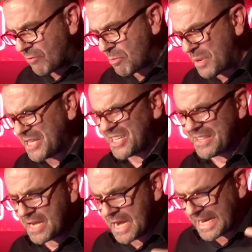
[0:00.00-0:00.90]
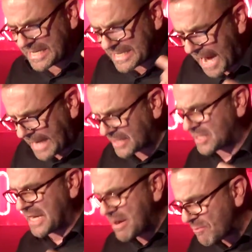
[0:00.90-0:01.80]
repeating the exact
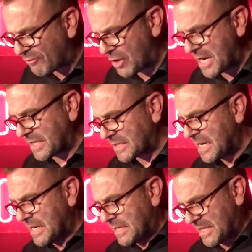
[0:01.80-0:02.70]
same phrase,